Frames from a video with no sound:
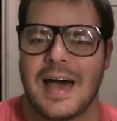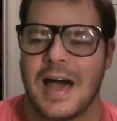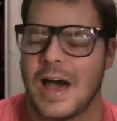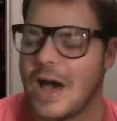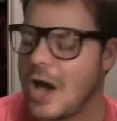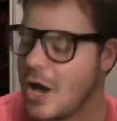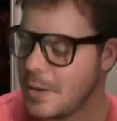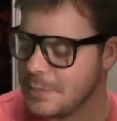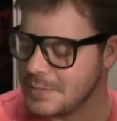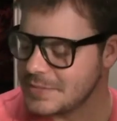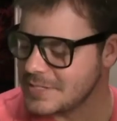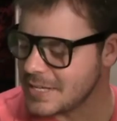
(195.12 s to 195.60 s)

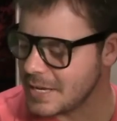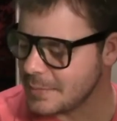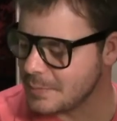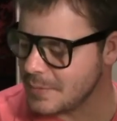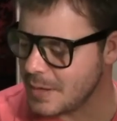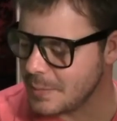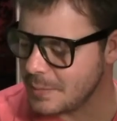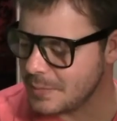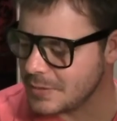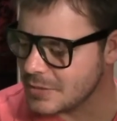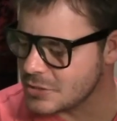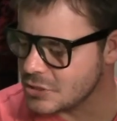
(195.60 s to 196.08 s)
I hope you take
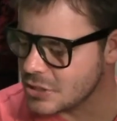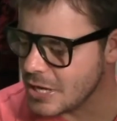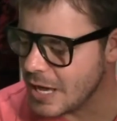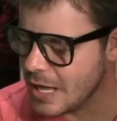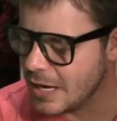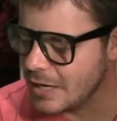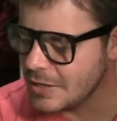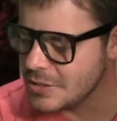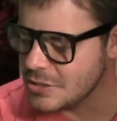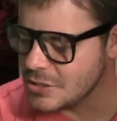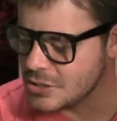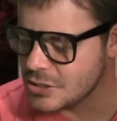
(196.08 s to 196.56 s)
me up on the
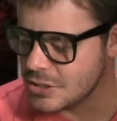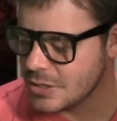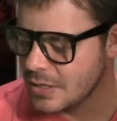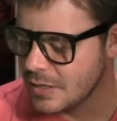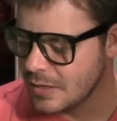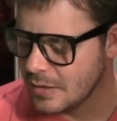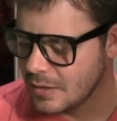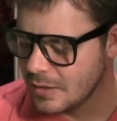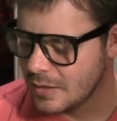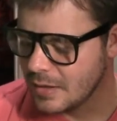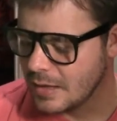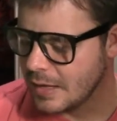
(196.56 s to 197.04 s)
challenge.
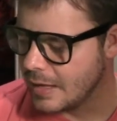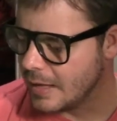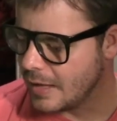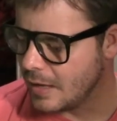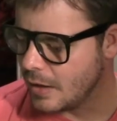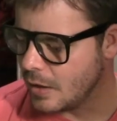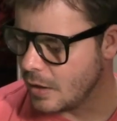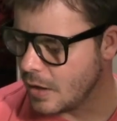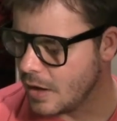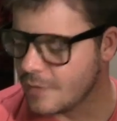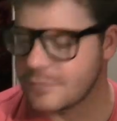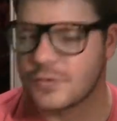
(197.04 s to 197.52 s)

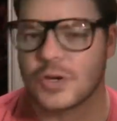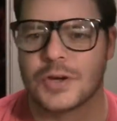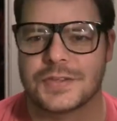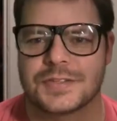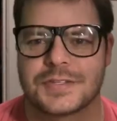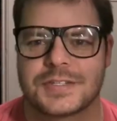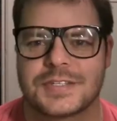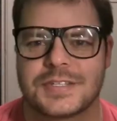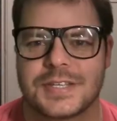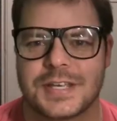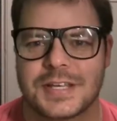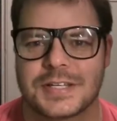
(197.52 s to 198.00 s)
Uh, I've
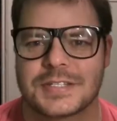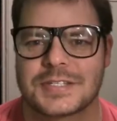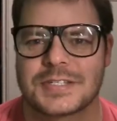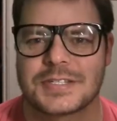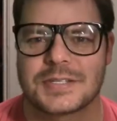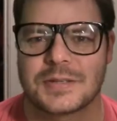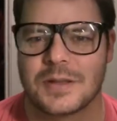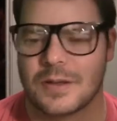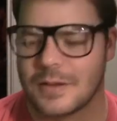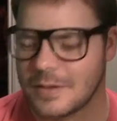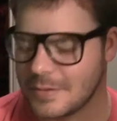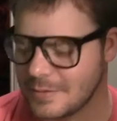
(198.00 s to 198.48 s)
got
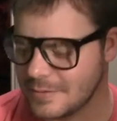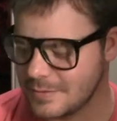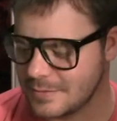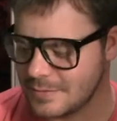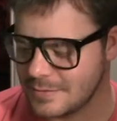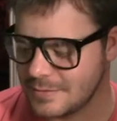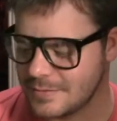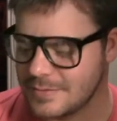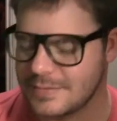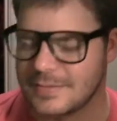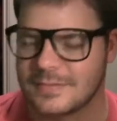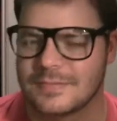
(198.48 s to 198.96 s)
six
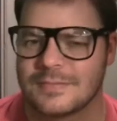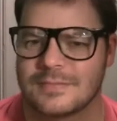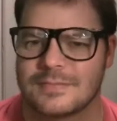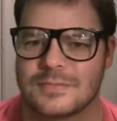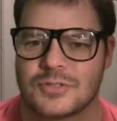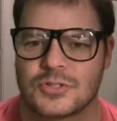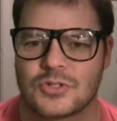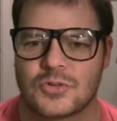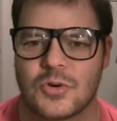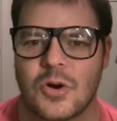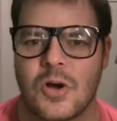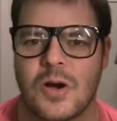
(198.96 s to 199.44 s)

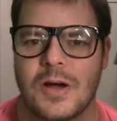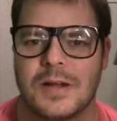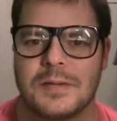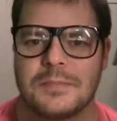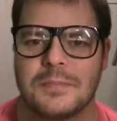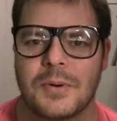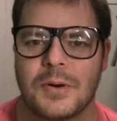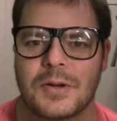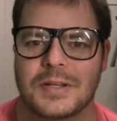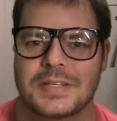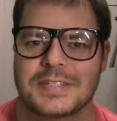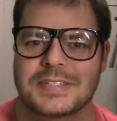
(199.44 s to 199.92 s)
shrine
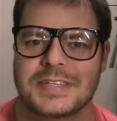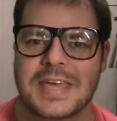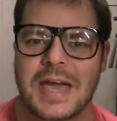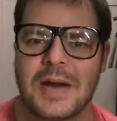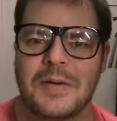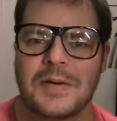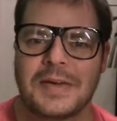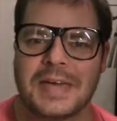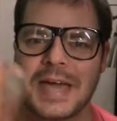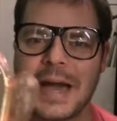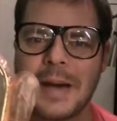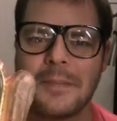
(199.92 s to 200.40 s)
bodies
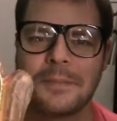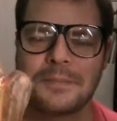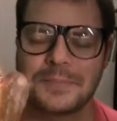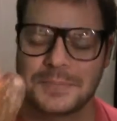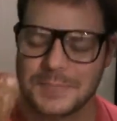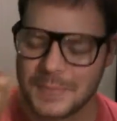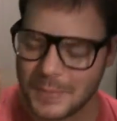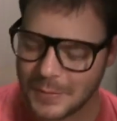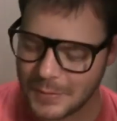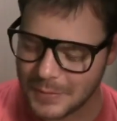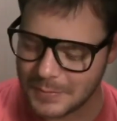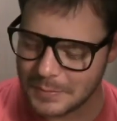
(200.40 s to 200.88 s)
going up
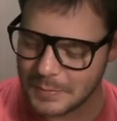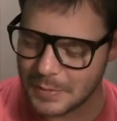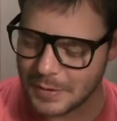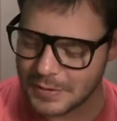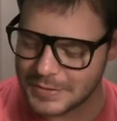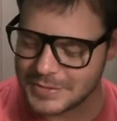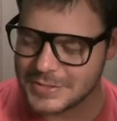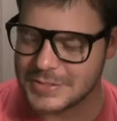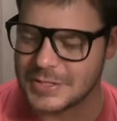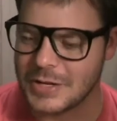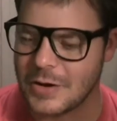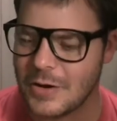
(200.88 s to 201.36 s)
on my
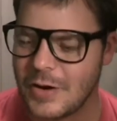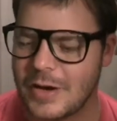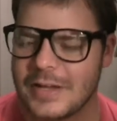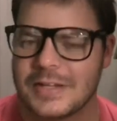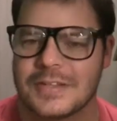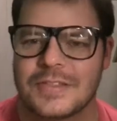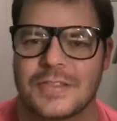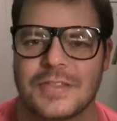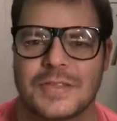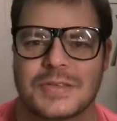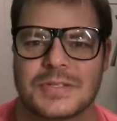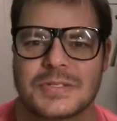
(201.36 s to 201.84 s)

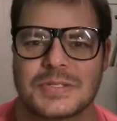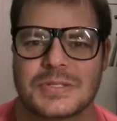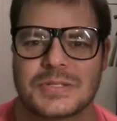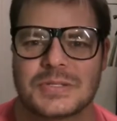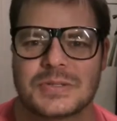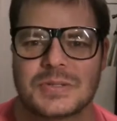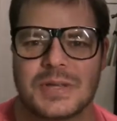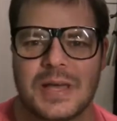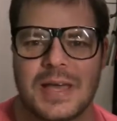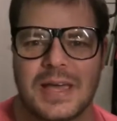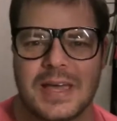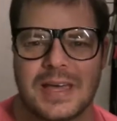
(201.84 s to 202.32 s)
site
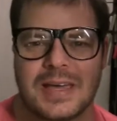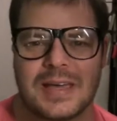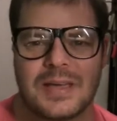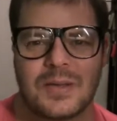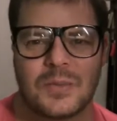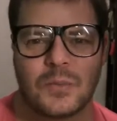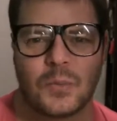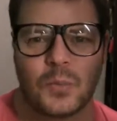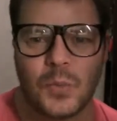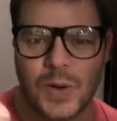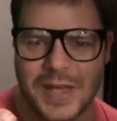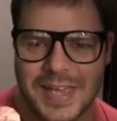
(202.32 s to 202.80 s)
this
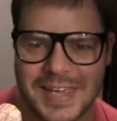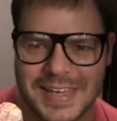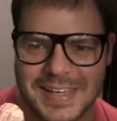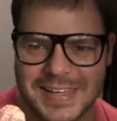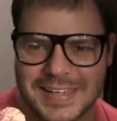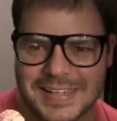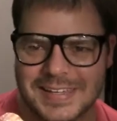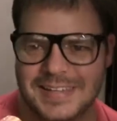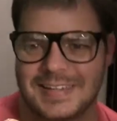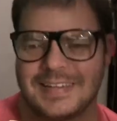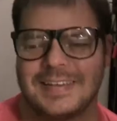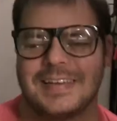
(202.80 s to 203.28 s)

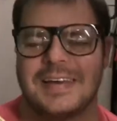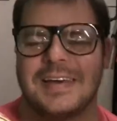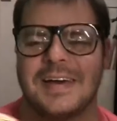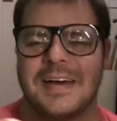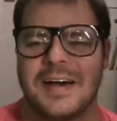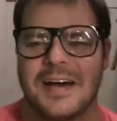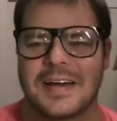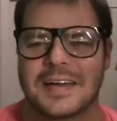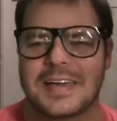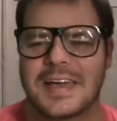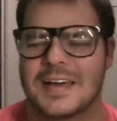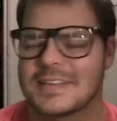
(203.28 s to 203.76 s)
week.
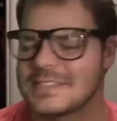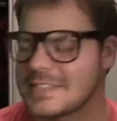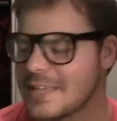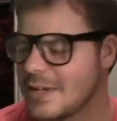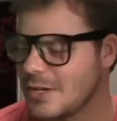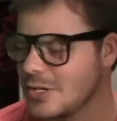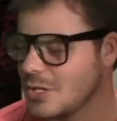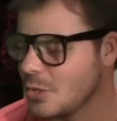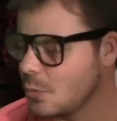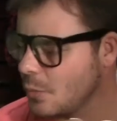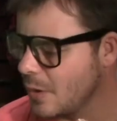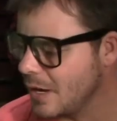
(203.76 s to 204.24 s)
I can't
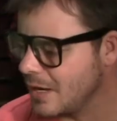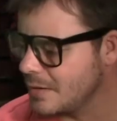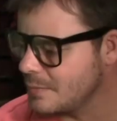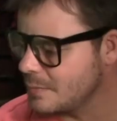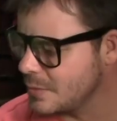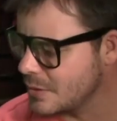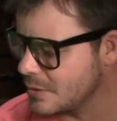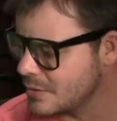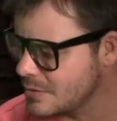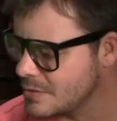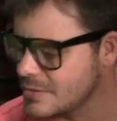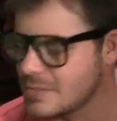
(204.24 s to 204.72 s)
tell you when
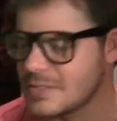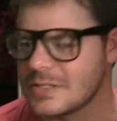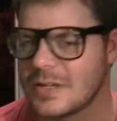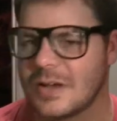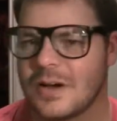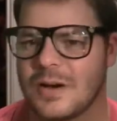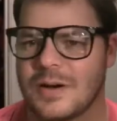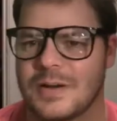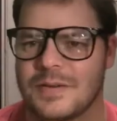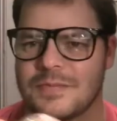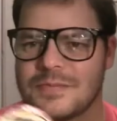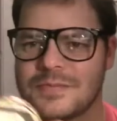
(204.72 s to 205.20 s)
because
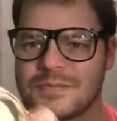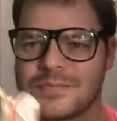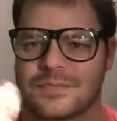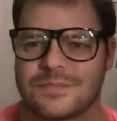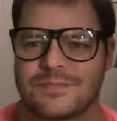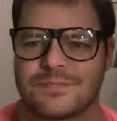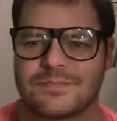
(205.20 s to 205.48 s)
I've